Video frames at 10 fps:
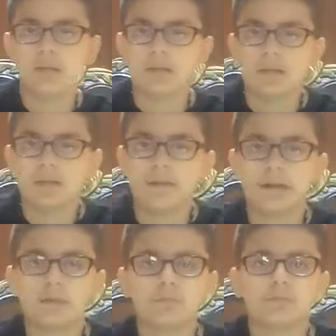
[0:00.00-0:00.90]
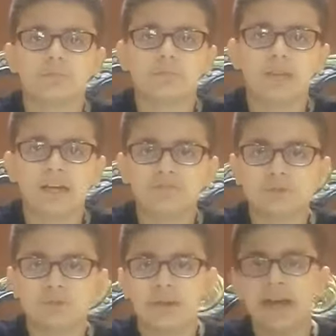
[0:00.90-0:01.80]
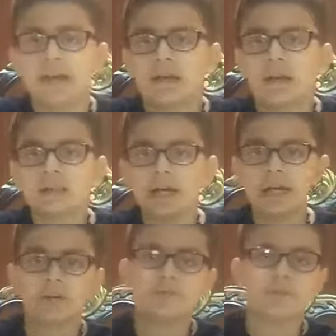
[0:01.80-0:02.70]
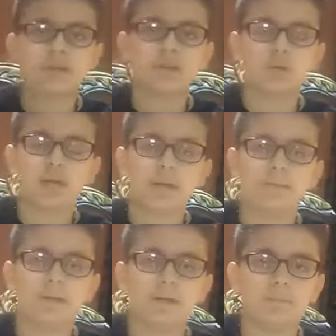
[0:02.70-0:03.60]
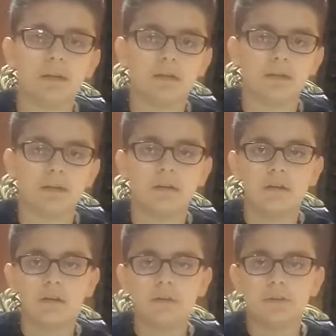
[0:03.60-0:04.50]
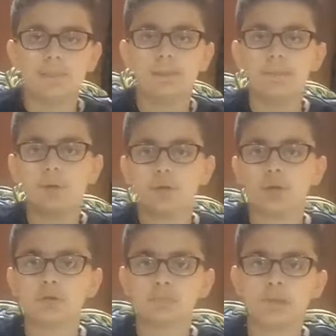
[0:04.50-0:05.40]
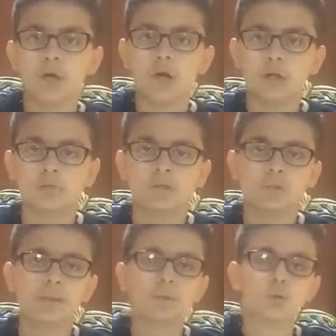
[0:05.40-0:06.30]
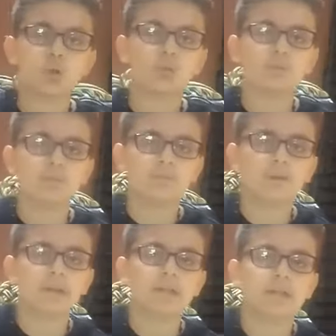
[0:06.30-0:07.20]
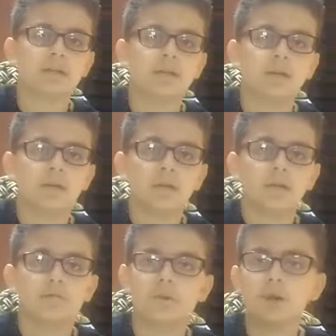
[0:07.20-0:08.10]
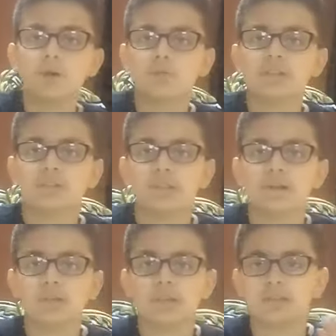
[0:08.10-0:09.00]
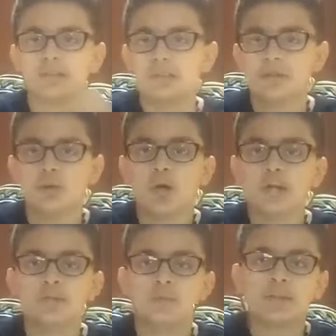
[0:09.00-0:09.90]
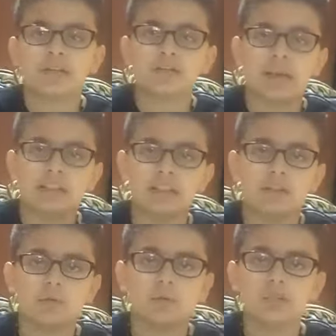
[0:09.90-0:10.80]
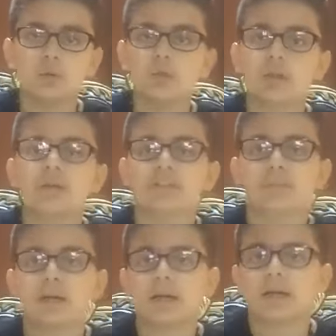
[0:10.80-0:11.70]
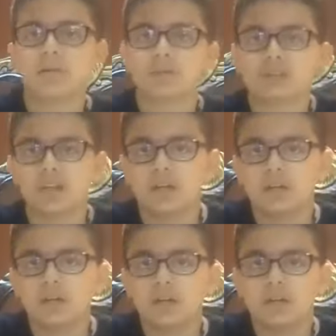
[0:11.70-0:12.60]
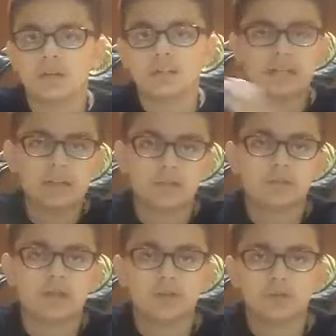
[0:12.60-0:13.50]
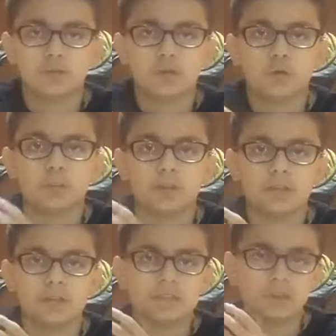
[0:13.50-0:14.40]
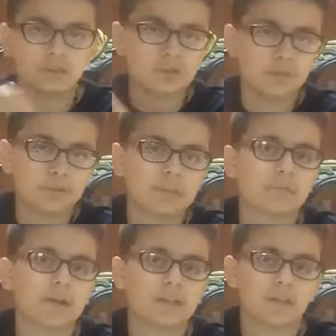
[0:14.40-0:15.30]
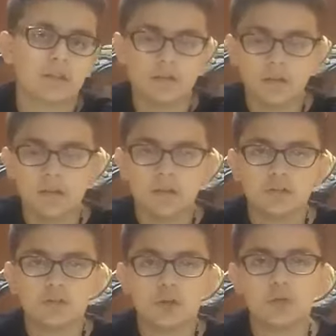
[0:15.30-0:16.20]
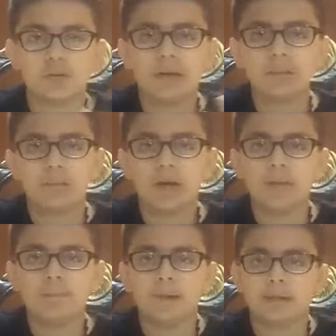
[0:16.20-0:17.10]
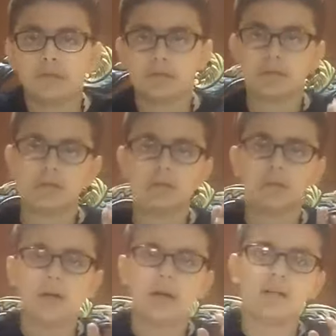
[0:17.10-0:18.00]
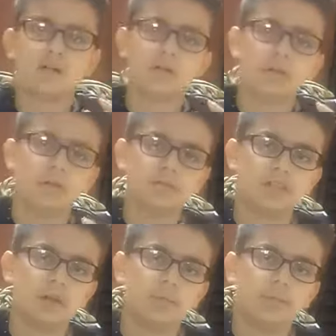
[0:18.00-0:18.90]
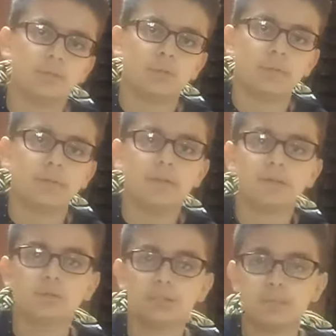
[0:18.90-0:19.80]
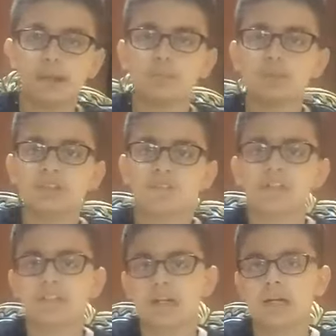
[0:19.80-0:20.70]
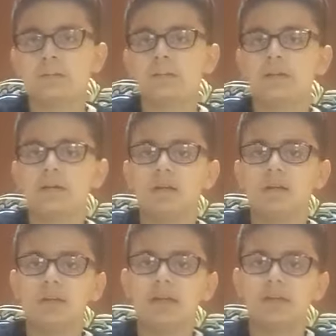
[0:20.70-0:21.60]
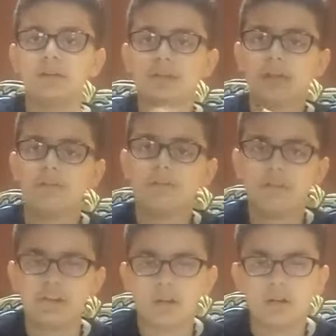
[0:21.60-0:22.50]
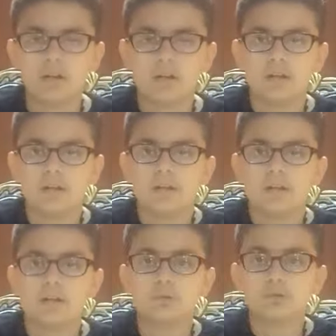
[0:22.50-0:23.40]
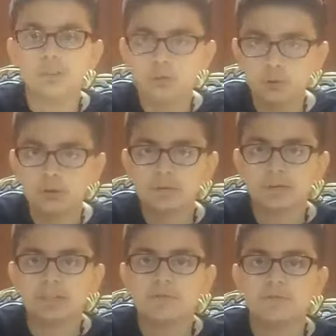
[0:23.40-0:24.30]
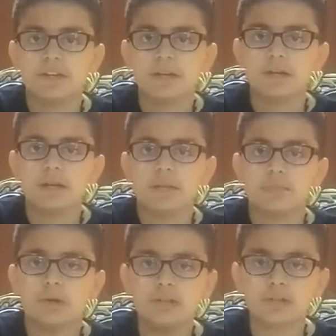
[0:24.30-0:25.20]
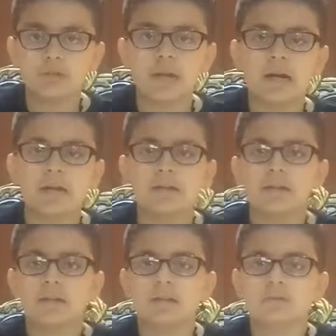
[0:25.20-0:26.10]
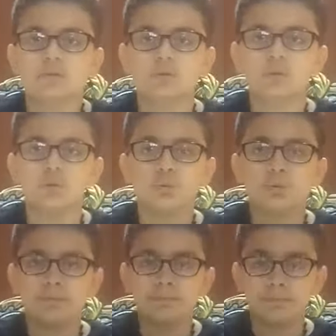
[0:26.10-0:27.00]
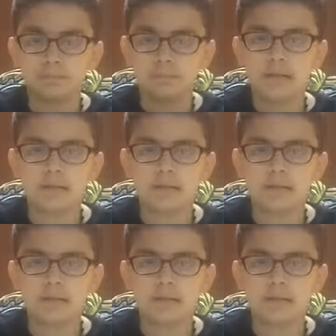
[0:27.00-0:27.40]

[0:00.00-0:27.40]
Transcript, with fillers: Now, after that, a lot of fighting would happen in Mecca. The people would always be arguing, the people would always be fighting for no reason. They would just like to argue because back then there was no laws in Mecca. There was like, like not like today, there's no police. There was no police back then. So Nabi Muhammad, Allahumma salli ala Muhammad wa ala Muhammad, would spend most of his time in the cave of Hira. He would seclude himself there and pray to God to make